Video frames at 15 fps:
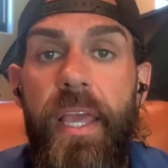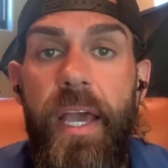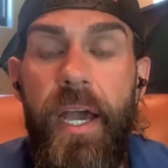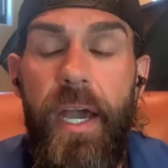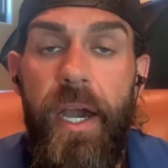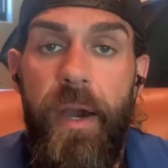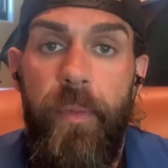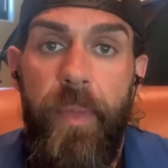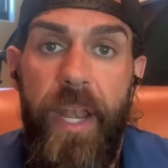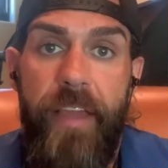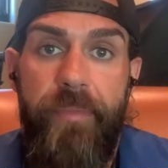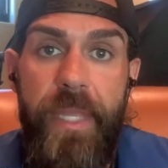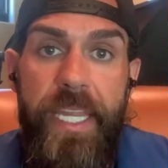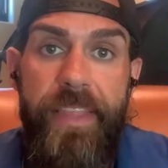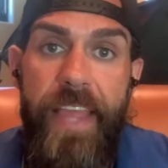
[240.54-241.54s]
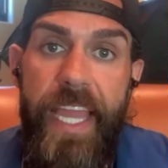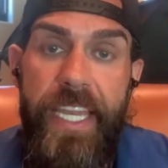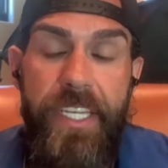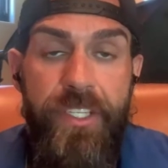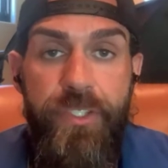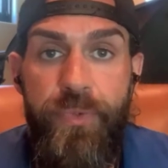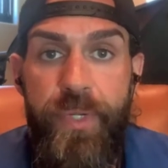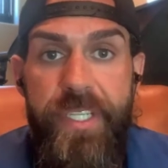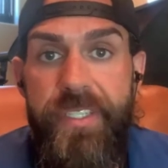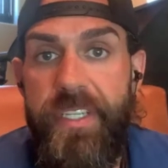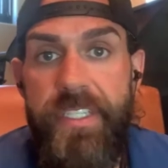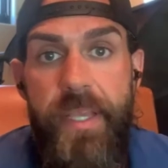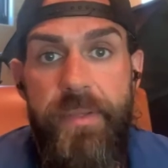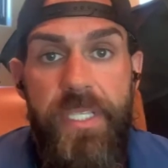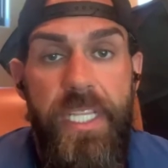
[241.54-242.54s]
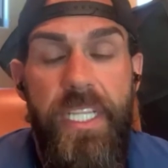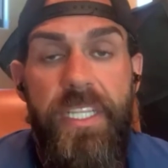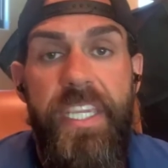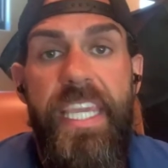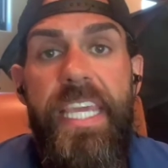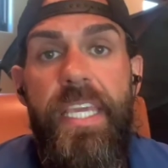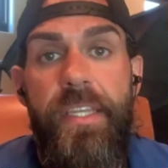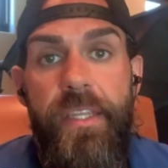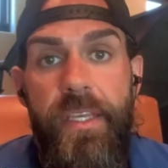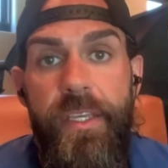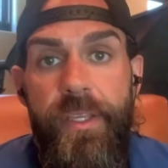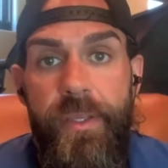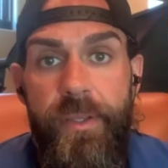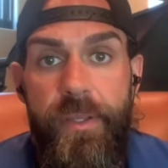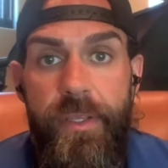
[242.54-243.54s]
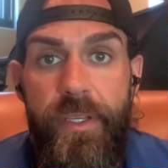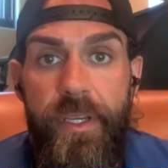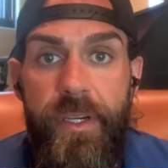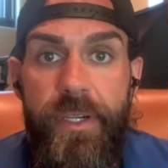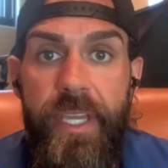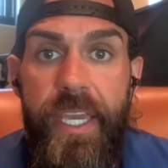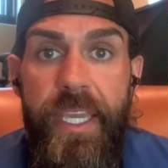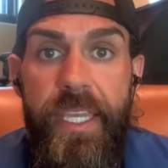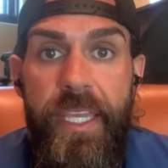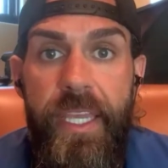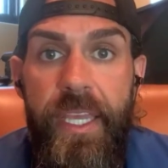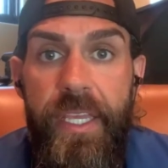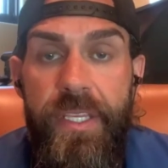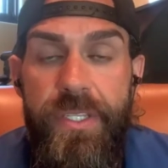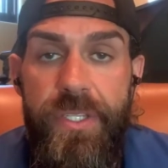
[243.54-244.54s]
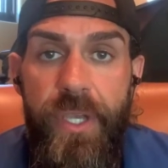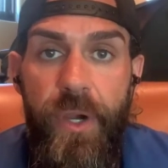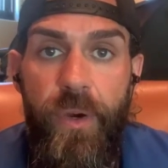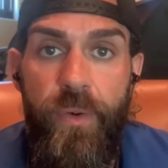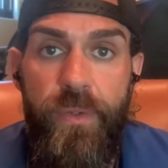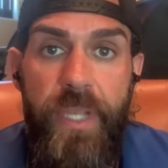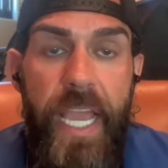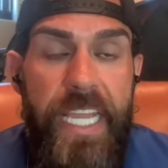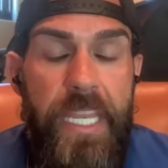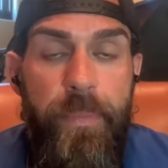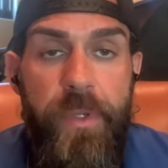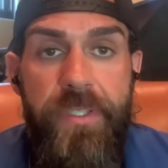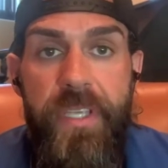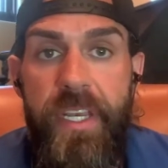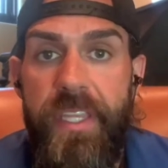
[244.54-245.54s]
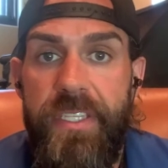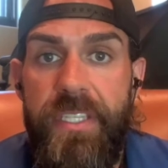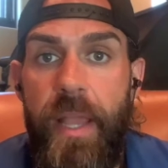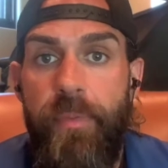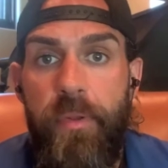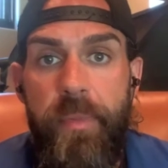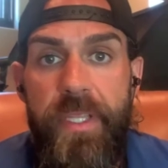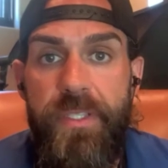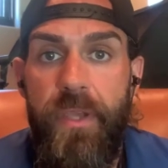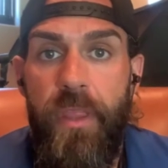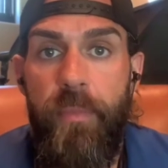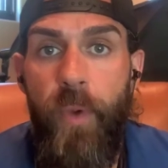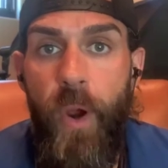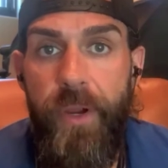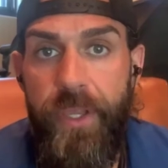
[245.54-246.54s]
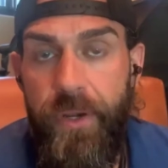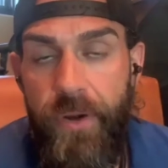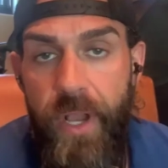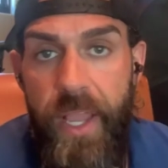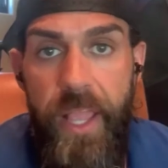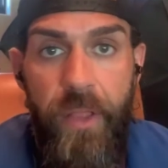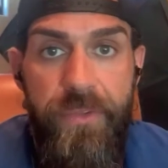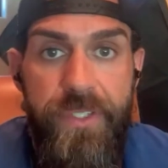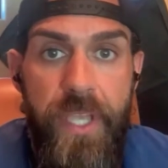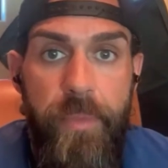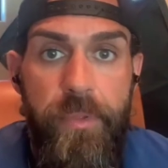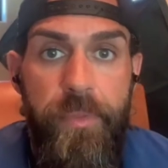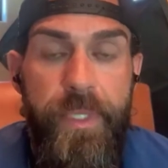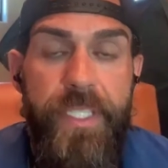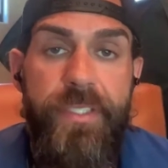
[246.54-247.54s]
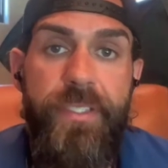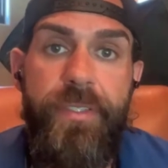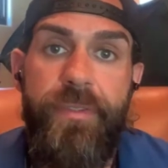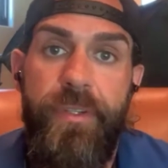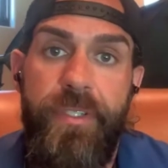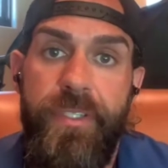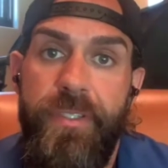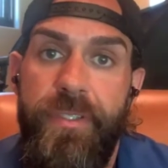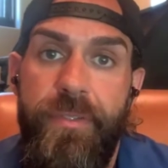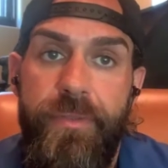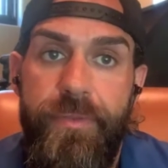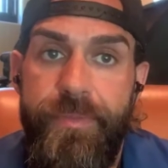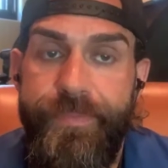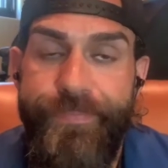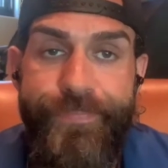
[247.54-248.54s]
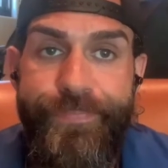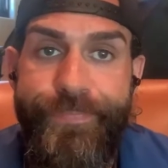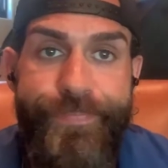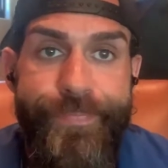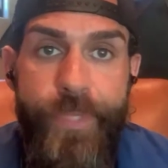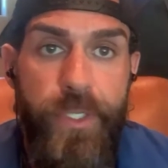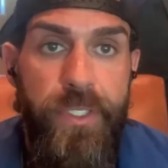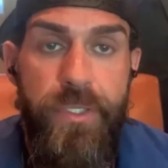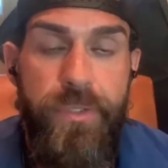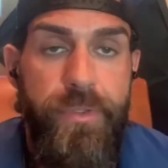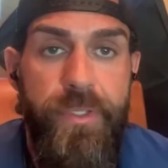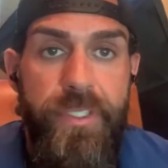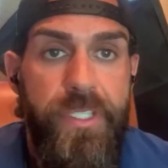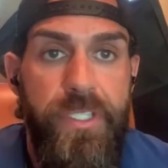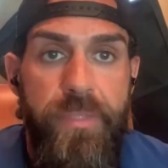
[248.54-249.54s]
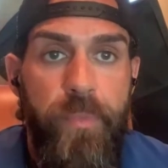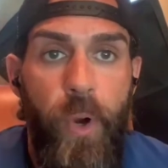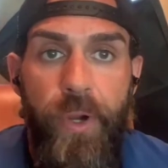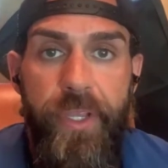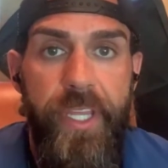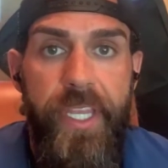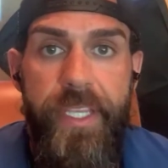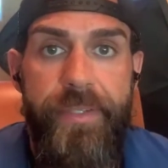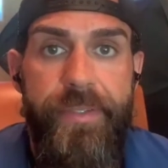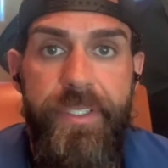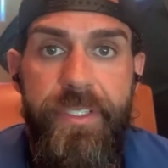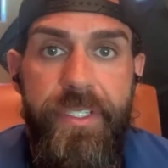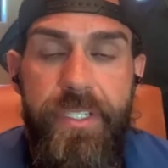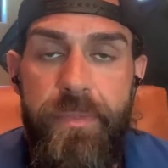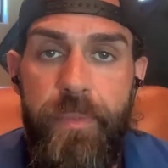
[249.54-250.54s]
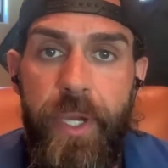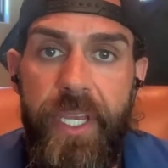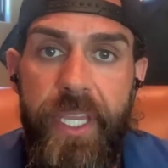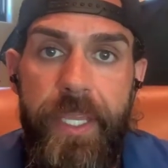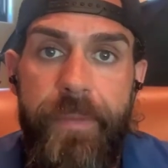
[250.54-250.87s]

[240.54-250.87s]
And I've been in that industry since I was a little kid. Okay? So 90% of the supplements on the market are not health supplements. it's just marketing. It's just money.